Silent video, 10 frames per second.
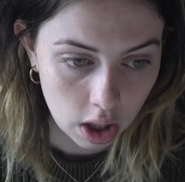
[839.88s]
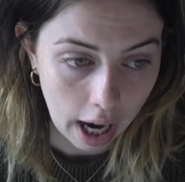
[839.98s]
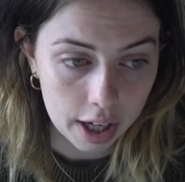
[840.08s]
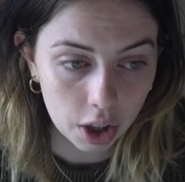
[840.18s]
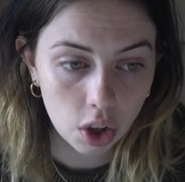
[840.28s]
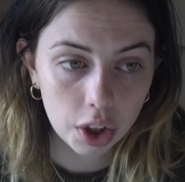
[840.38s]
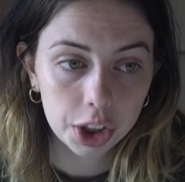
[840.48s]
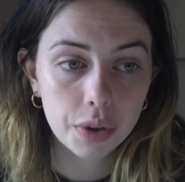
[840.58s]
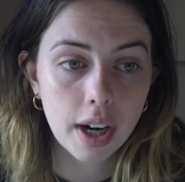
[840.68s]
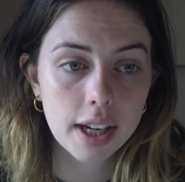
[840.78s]
I
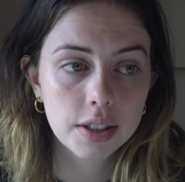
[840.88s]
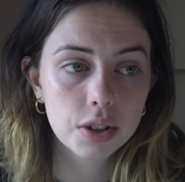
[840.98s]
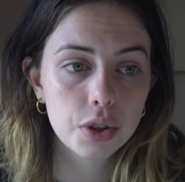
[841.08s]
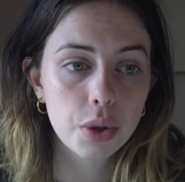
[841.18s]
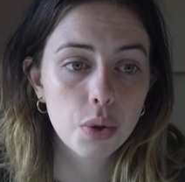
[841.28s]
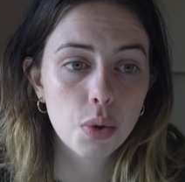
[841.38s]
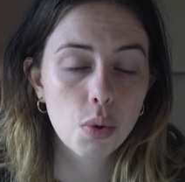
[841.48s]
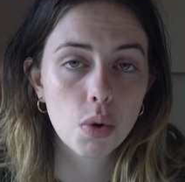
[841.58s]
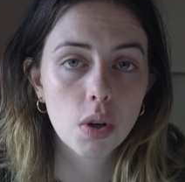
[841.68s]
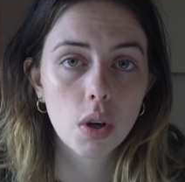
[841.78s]
encourage you guys
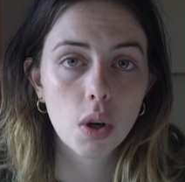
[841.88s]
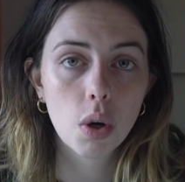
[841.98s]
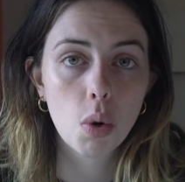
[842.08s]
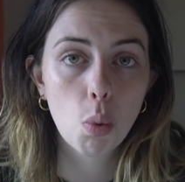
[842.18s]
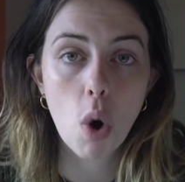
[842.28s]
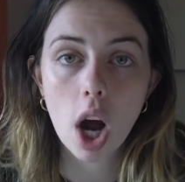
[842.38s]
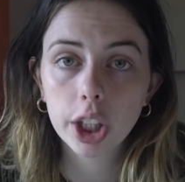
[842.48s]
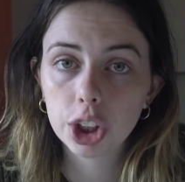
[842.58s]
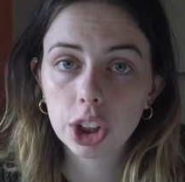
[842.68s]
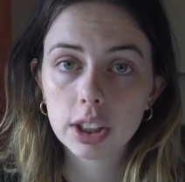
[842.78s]
to
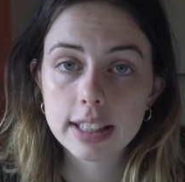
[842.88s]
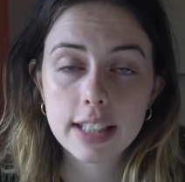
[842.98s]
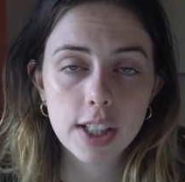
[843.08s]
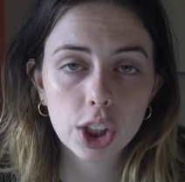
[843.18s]
watch TV